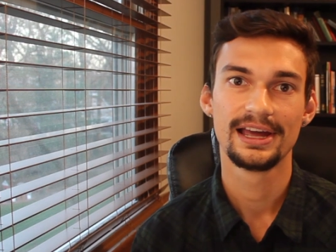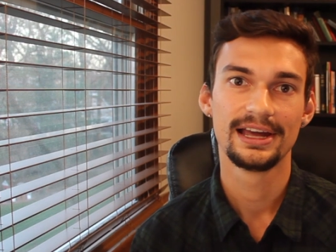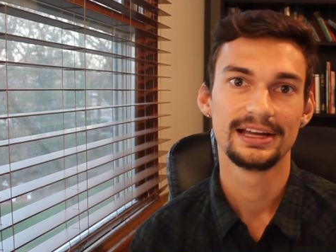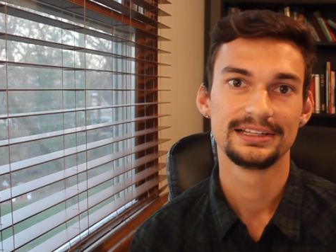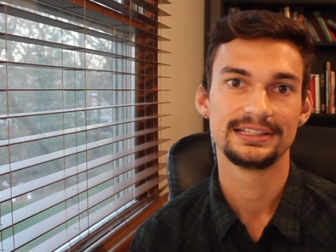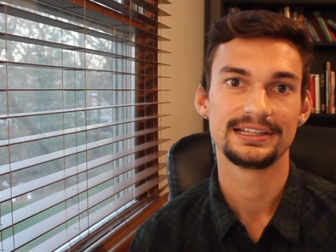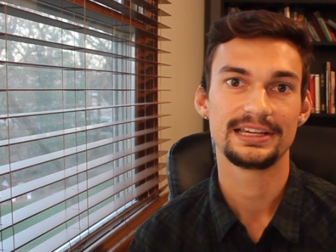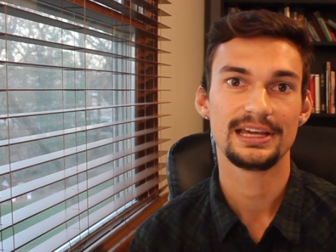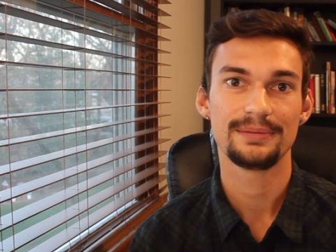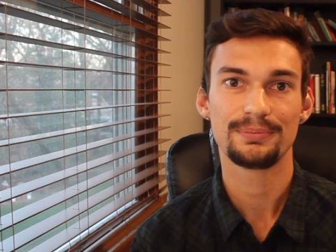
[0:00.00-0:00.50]

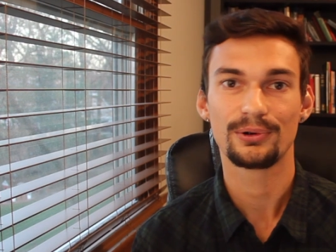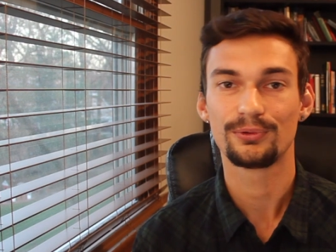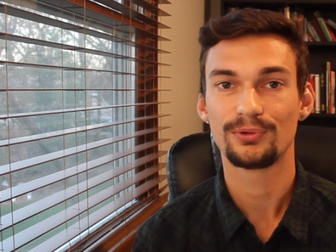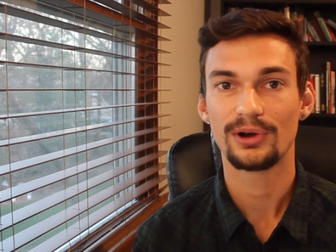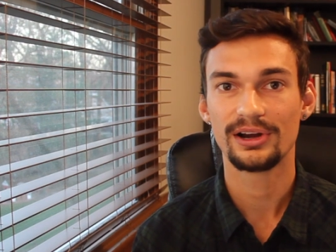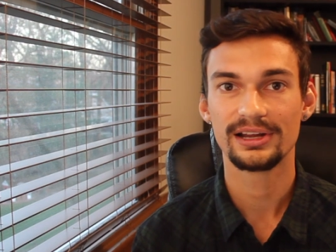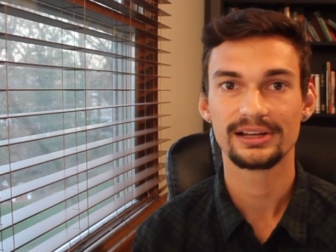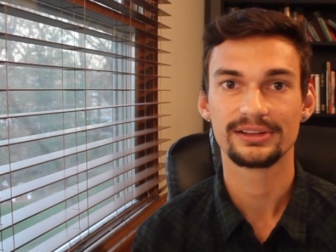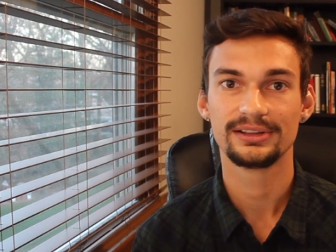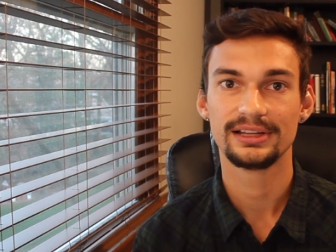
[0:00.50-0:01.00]
to keep a
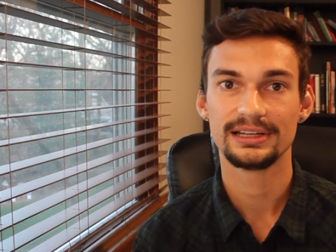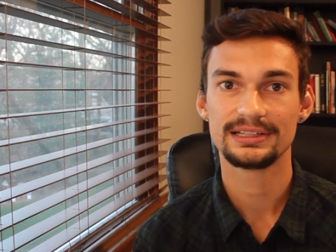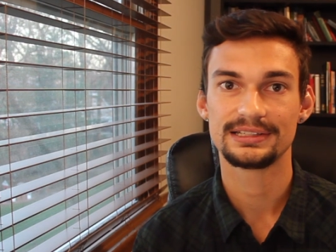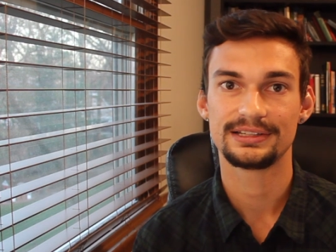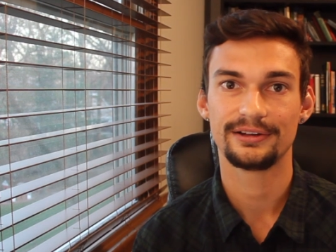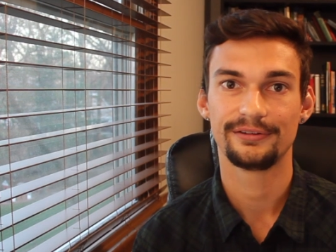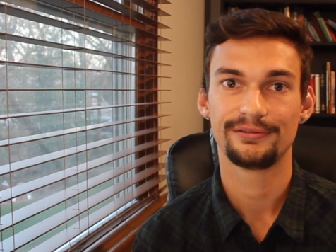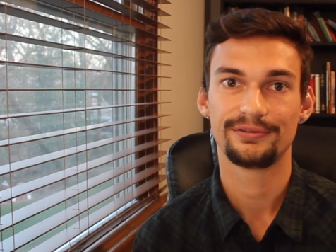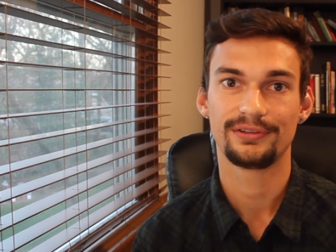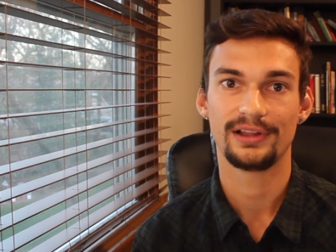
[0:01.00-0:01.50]
running list
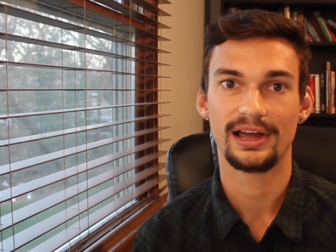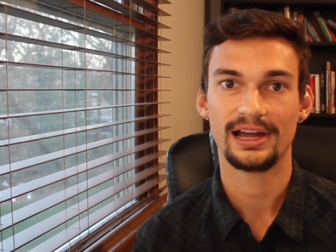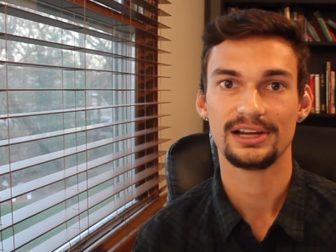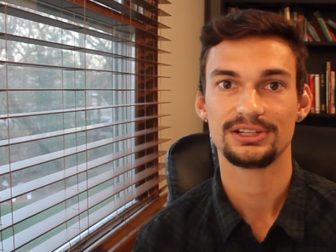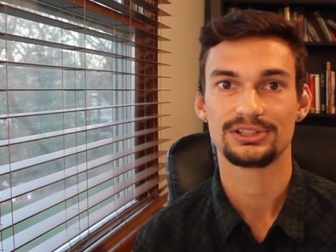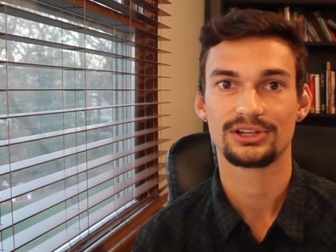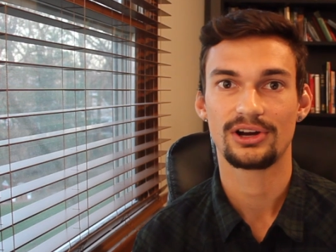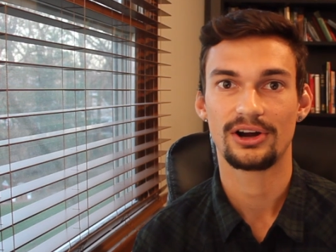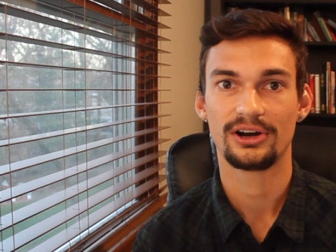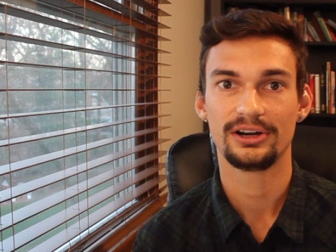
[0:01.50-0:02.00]
of
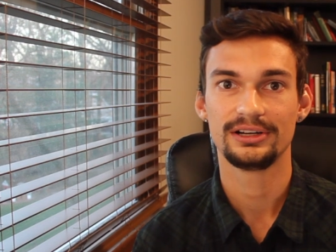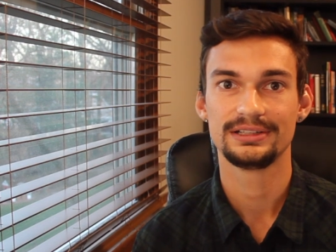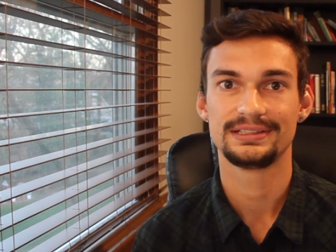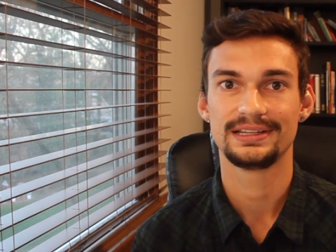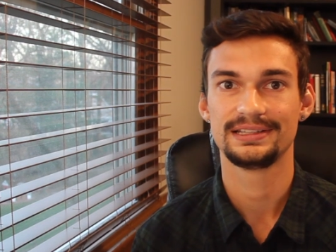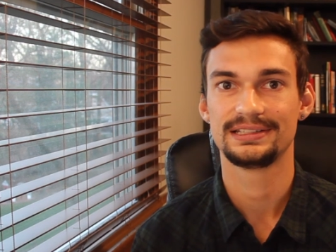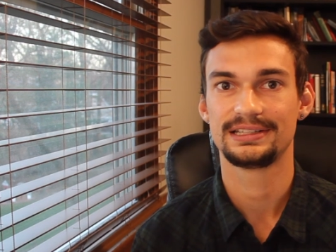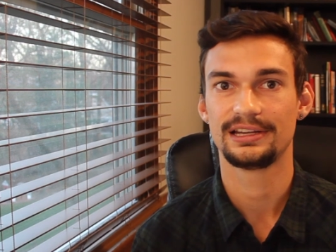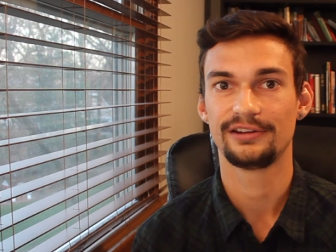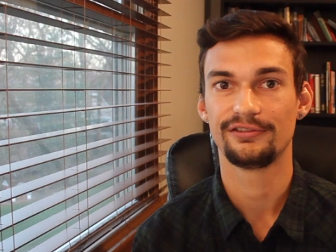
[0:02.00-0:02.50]
flashcards
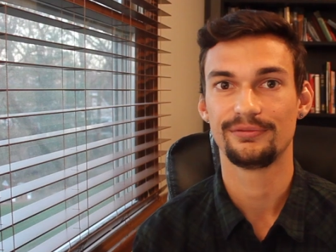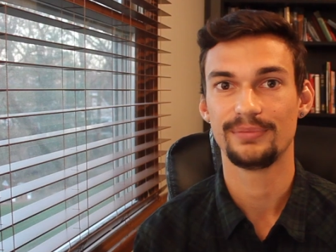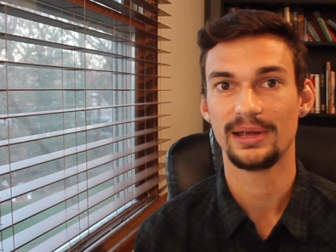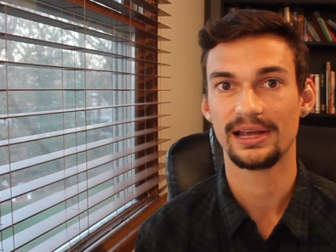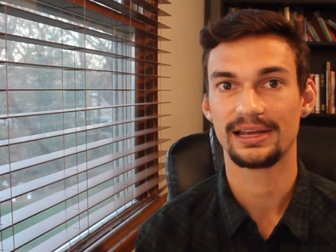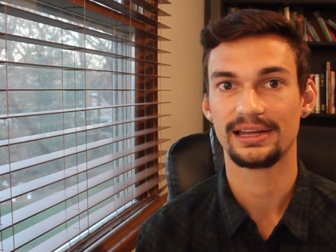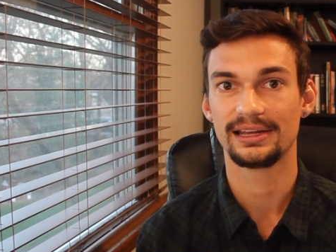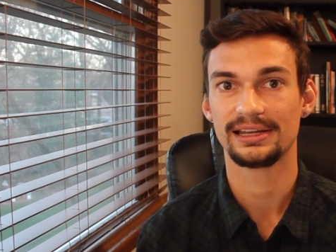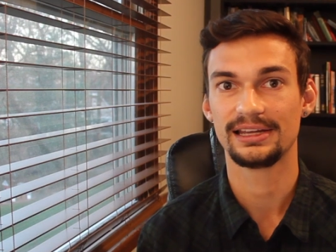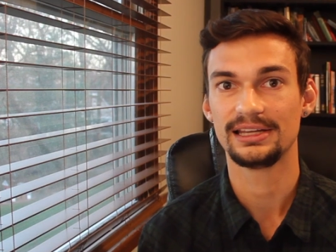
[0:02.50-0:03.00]
instead of
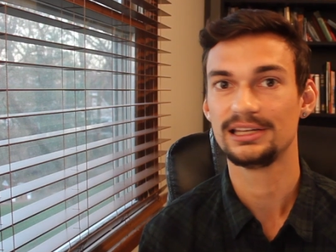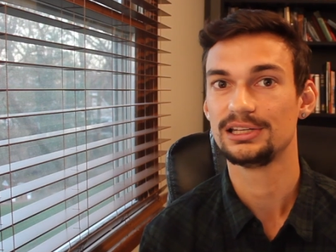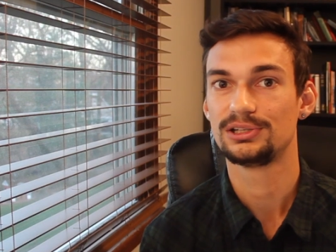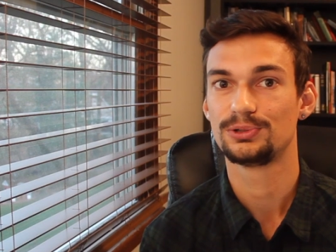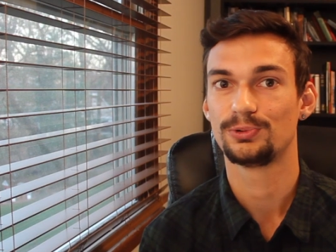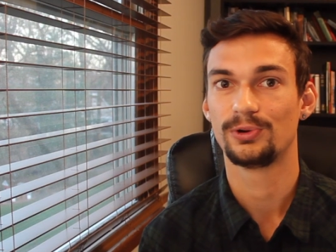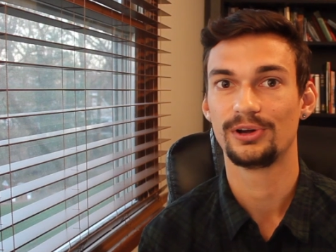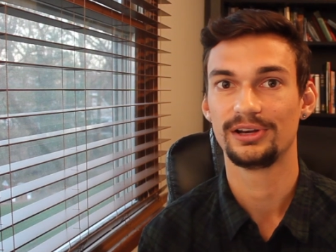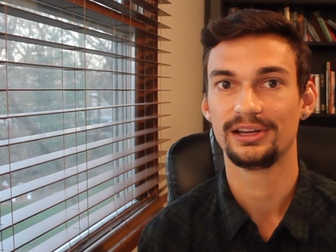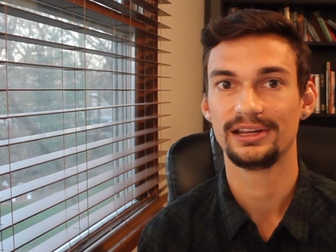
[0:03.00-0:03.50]
making each
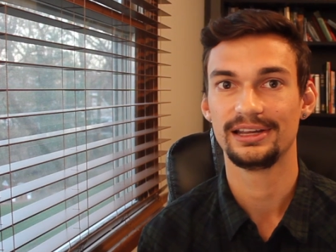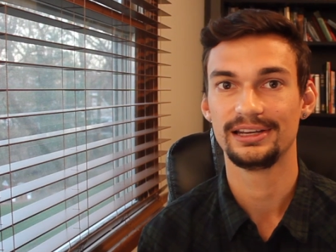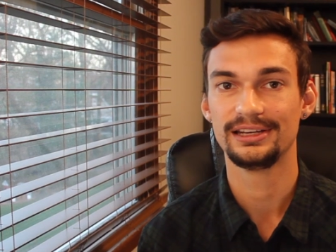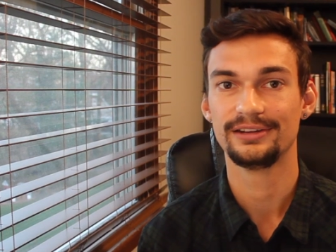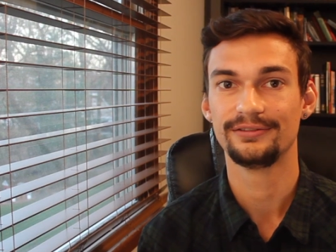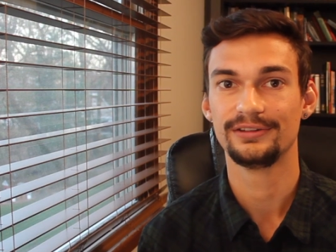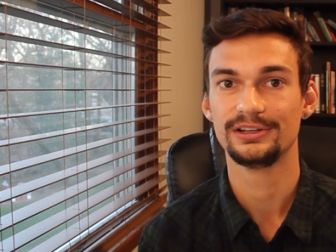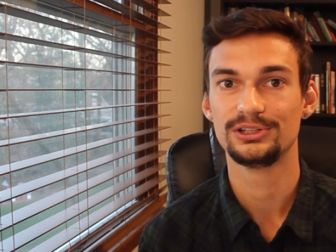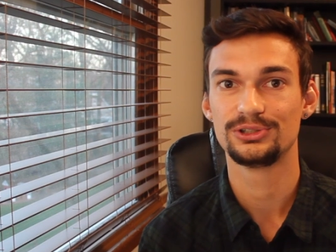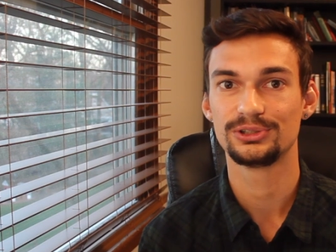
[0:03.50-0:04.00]
one
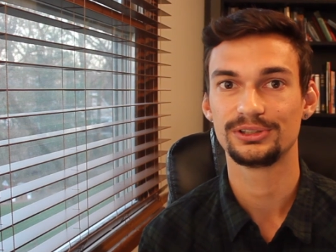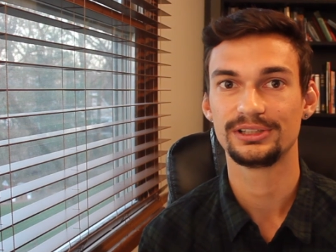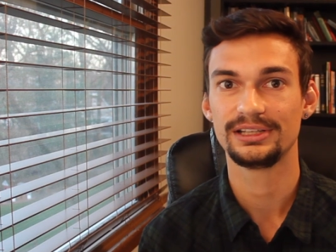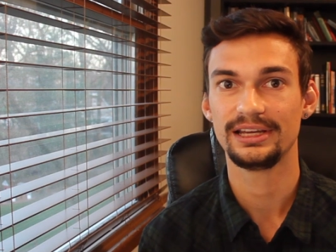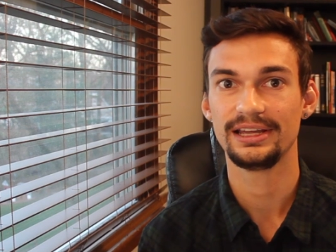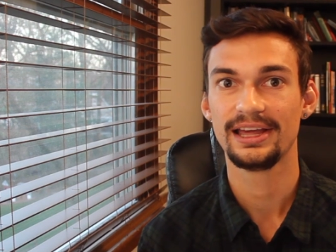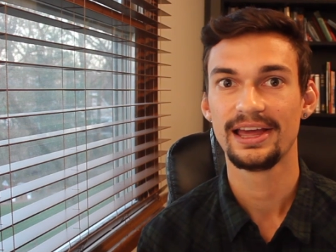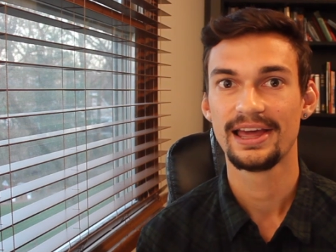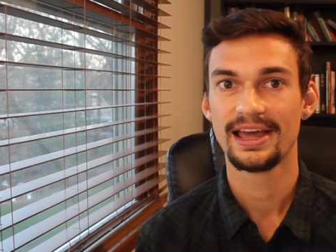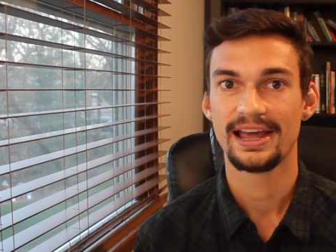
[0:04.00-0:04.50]

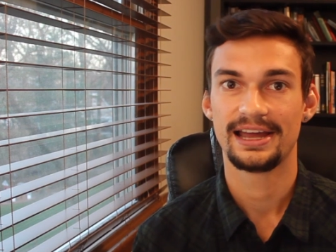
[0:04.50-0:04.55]
individually.